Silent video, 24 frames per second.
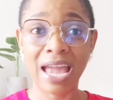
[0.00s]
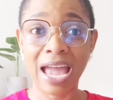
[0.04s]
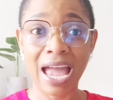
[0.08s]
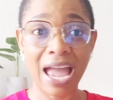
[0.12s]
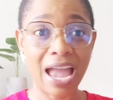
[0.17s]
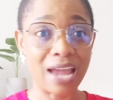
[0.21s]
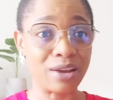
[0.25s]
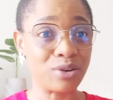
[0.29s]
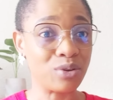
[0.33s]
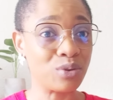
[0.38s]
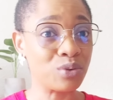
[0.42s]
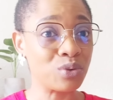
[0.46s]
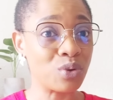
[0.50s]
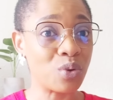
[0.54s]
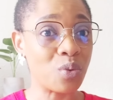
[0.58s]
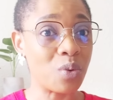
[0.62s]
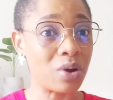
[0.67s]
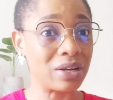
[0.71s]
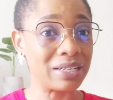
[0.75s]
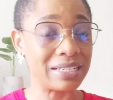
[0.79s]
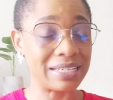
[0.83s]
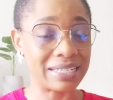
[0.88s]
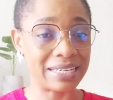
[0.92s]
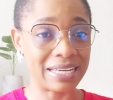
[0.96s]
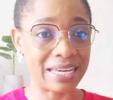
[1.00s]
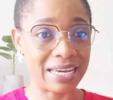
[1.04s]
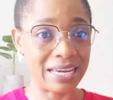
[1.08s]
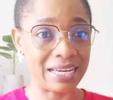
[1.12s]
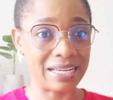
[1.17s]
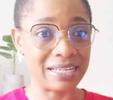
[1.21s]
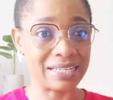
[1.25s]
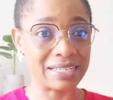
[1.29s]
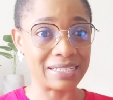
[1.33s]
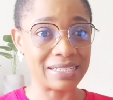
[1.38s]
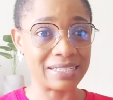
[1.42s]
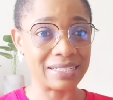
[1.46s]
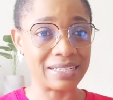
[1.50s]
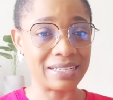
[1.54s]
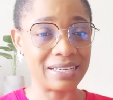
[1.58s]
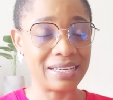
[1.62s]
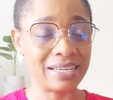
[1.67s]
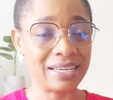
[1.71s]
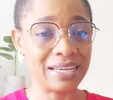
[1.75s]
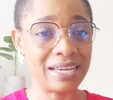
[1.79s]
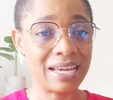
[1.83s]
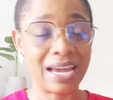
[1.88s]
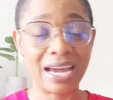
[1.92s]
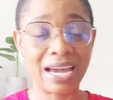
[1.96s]
I don't know what it is.
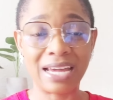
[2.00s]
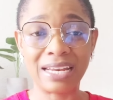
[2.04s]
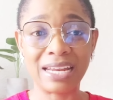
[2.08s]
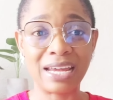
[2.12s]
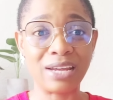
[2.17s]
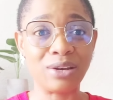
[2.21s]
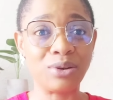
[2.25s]
And I